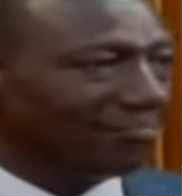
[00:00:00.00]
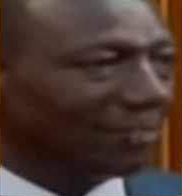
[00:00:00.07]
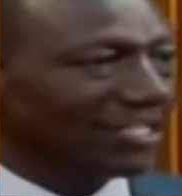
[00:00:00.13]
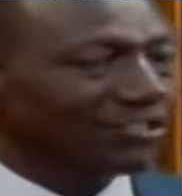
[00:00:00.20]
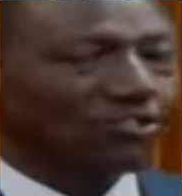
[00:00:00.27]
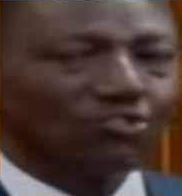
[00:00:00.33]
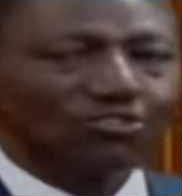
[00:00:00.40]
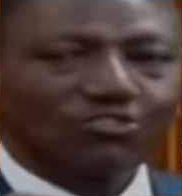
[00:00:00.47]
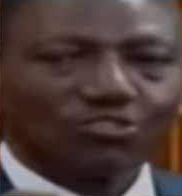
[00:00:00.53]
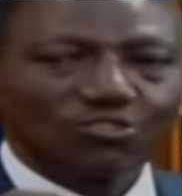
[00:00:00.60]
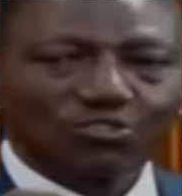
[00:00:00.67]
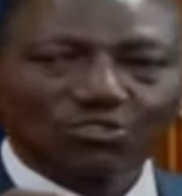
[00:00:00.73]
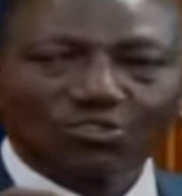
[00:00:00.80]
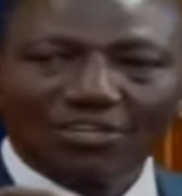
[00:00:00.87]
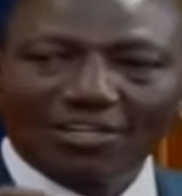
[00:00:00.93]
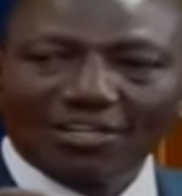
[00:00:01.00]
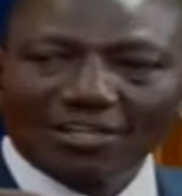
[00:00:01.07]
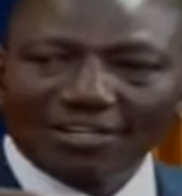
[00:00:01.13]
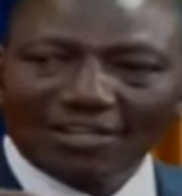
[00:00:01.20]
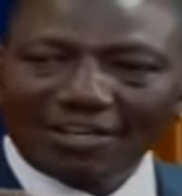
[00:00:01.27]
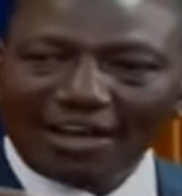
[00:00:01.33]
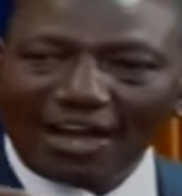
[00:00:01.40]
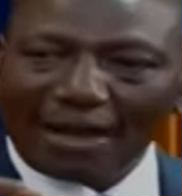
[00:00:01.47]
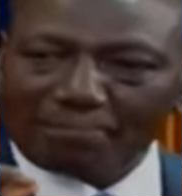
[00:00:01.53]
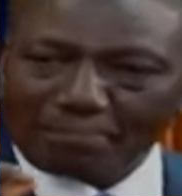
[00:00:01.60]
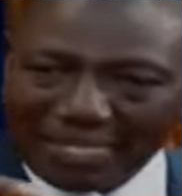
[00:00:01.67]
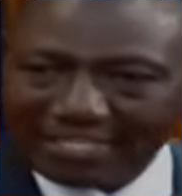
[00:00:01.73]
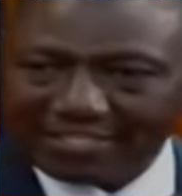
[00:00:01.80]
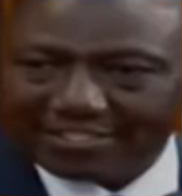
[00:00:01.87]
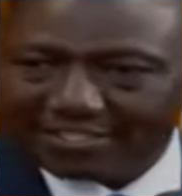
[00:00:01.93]
but also a
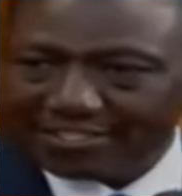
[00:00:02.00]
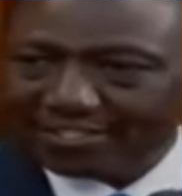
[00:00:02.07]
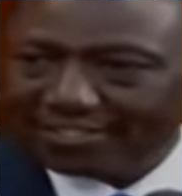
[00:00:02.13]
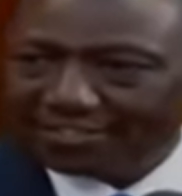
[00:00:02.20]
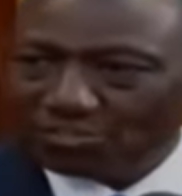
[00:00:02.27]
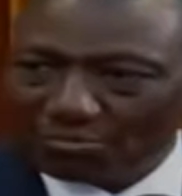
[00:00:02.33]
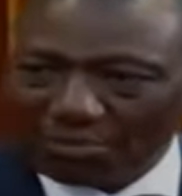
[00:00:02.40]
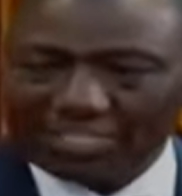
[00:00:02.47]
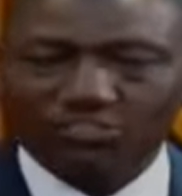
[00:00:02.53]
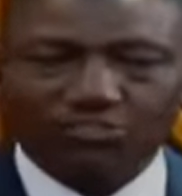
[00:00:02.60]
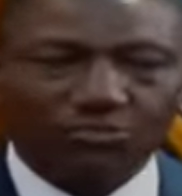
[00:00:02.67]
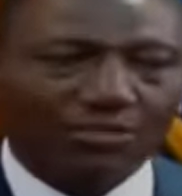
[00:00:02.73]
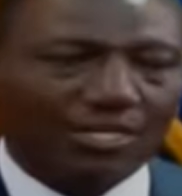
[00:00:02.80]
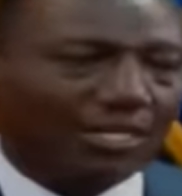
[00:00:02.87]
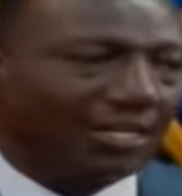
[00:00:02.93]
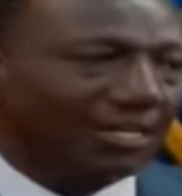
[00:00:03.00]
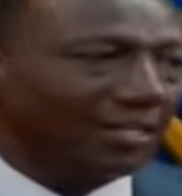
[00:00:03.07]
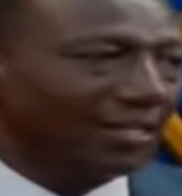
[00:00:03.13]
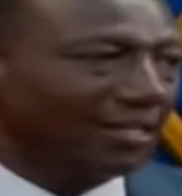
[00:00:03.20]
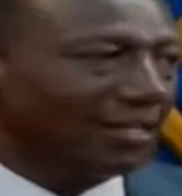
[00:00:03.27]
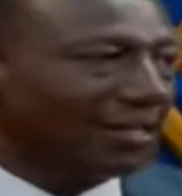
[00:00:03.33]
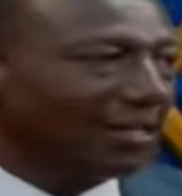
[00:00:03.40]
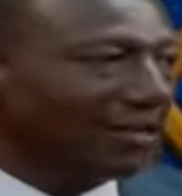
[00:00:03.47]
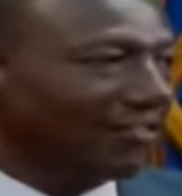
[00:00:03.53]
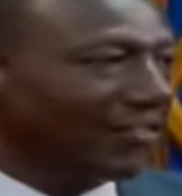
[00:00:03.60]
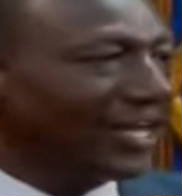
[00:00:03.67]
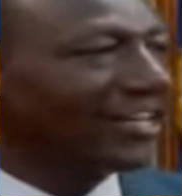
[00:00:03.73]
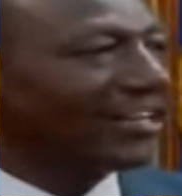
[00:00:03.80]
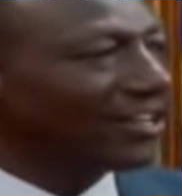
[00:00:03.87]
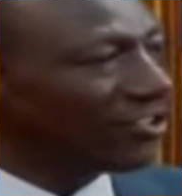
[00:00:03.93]
pace to make sure
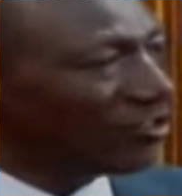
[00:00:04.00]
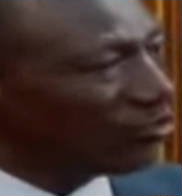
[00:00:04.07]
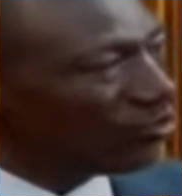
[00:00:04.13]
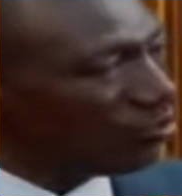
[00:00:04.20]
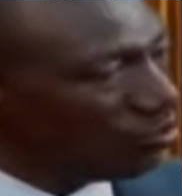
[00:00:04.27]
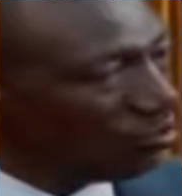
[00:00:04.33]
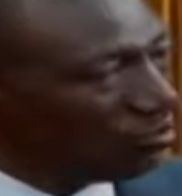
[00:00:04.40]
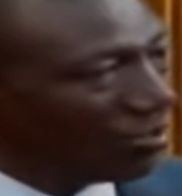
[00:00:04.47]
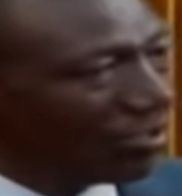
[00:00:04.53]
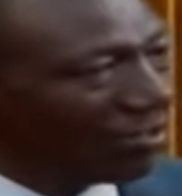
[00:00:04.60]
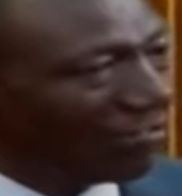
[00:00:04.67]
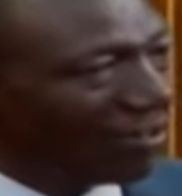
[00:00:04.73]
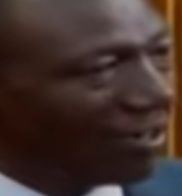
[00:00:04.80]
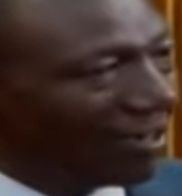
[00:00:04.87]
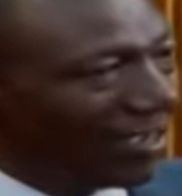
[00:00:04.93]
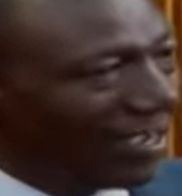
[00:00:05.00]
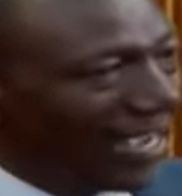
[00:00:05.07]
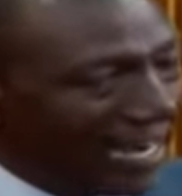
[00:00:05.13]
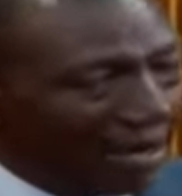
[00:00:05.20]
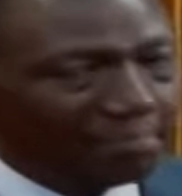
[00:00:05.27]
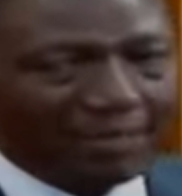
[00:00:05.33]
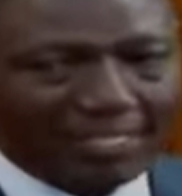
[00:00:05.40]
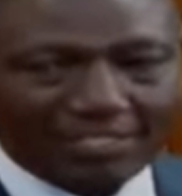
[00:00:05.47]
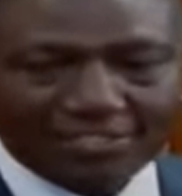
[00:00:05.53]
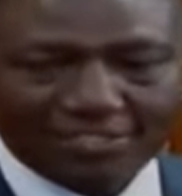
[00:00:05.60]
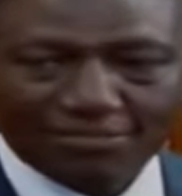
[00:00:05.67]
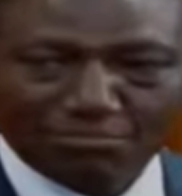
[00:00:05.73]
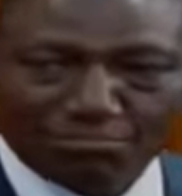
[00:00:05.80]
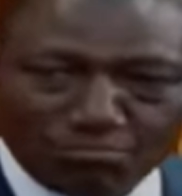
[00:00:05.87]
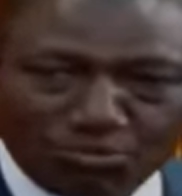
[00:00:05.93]
that you help
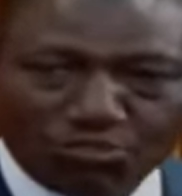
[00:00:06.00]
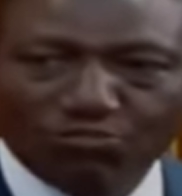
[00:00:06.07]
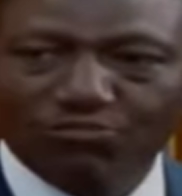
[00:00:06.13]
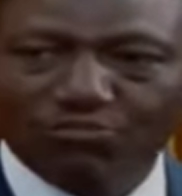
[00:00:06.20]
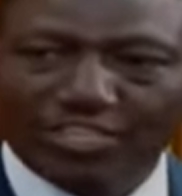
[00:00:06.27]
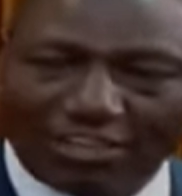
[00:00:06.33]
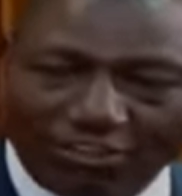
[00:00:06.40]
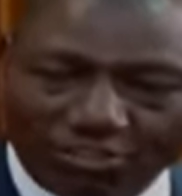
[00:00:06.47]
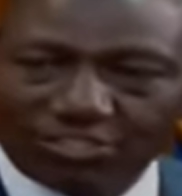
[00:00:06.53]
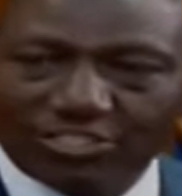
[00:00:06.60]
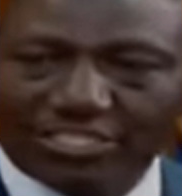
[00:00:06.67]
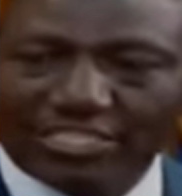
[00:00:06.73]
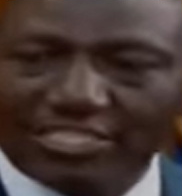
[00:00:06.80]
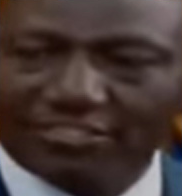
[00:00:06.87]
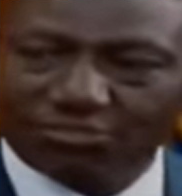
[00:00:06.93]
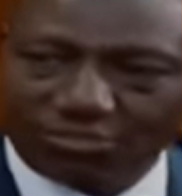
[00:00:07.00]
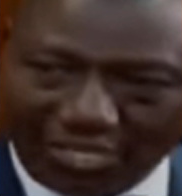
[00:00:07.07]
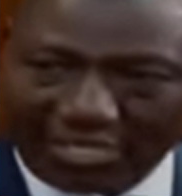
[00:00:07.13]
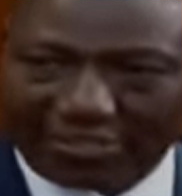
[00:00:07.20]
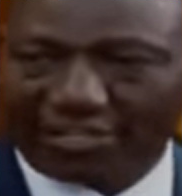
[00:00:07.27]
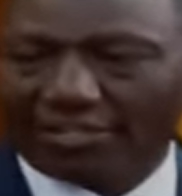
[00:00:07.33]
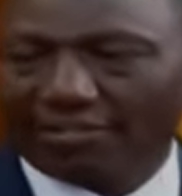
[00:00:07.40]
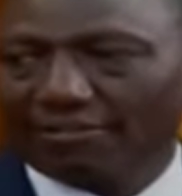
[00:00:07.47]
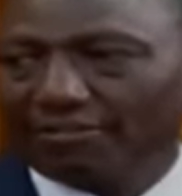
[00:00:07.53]
us move the continent together.